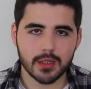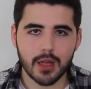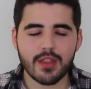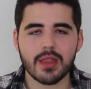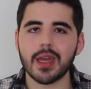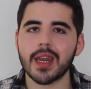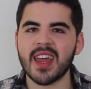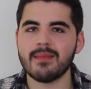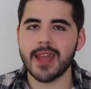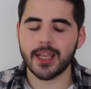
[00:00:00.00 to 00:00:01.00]
Don't think they're going to
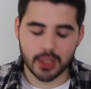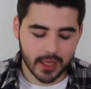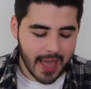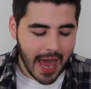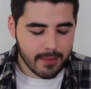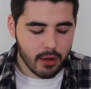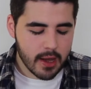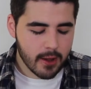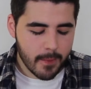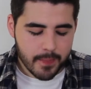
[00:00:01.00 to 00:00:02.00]
get them next year. Callum
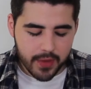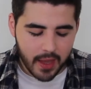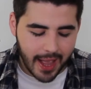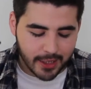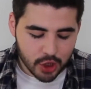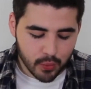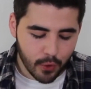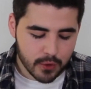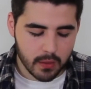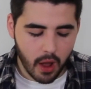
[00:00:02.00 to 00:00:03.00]
Ilott and
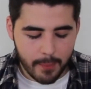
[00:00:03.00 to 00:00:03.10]
Schwartzman,